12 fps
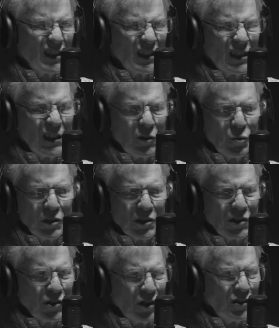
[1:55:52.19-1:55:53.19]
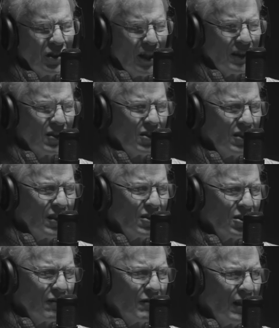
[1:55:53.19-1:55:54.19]
there was such a
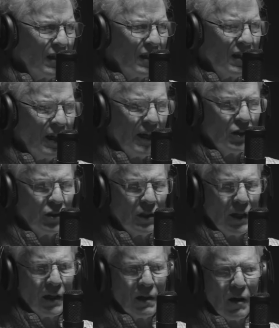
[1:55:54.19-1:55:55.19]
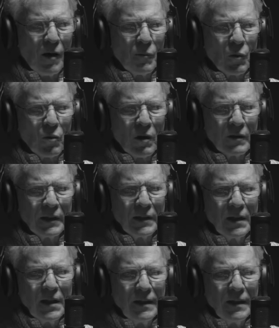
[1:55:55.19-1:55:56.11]
sense of dedication and camaraderie